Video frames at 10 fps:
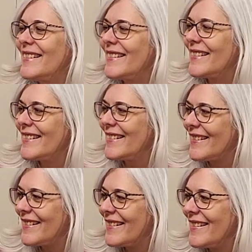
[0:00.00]

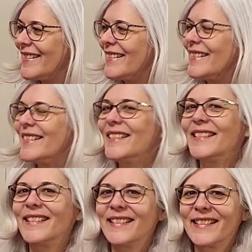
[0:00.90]

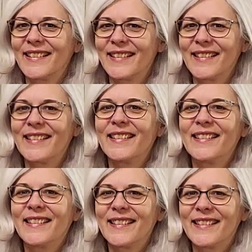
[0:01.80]

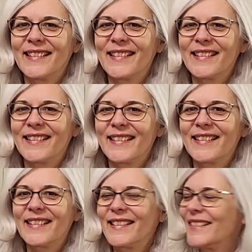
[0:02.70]

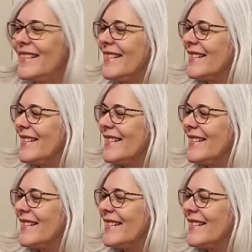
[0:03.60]
This person isn't speaking.